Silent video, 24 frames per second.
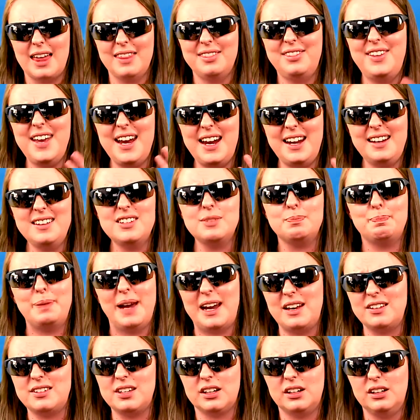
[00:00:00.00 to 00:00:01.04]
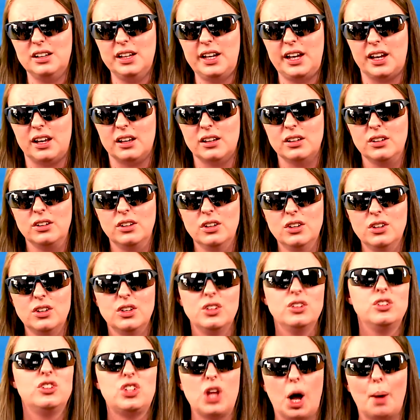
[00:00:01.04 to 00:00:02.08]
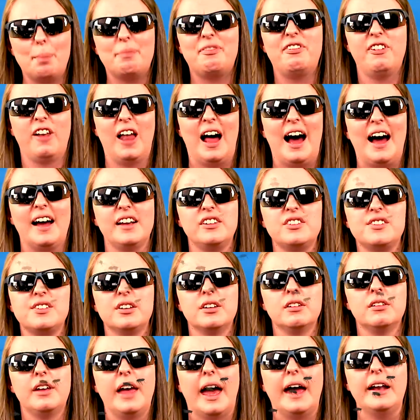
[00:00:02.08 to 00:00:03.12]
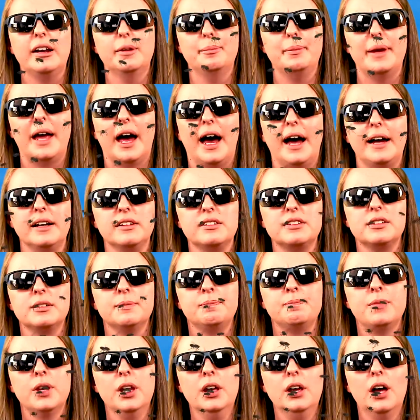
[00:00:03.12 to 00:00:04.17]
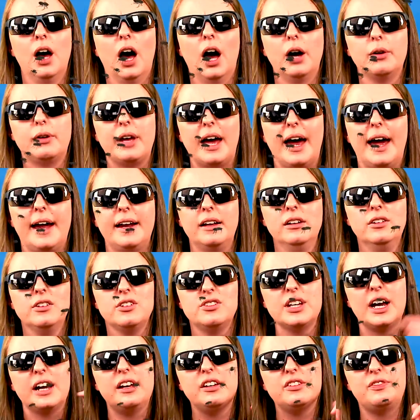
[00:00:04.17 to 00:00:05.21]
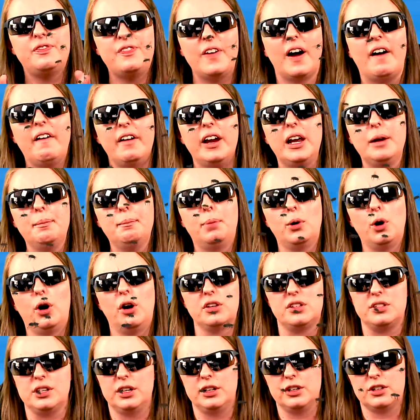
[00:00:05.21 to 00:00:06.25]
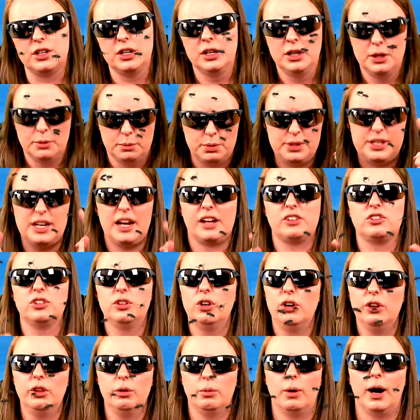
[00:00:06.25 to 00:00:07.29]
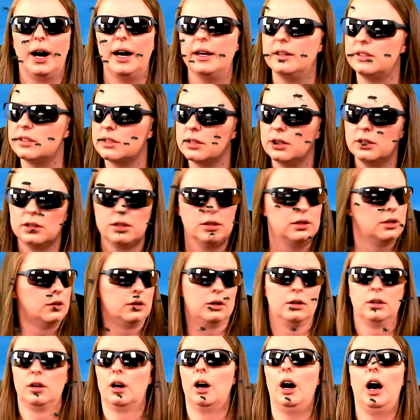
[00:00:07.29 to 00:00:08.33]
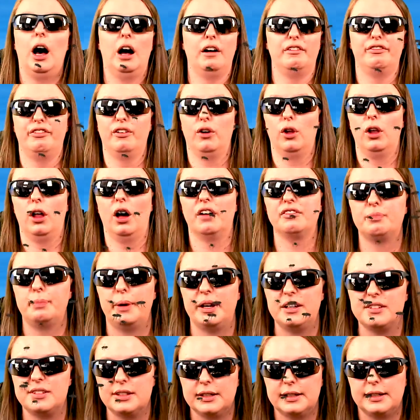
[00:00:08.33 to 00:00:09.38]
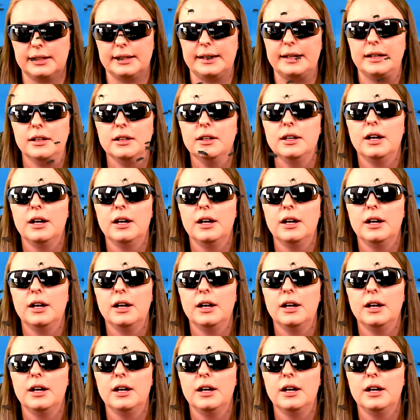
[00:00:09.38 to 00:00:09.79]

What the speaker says: these basically stop flies getting in my eyes. Okay, so that is very important protection, otherwise I'll fall off basically.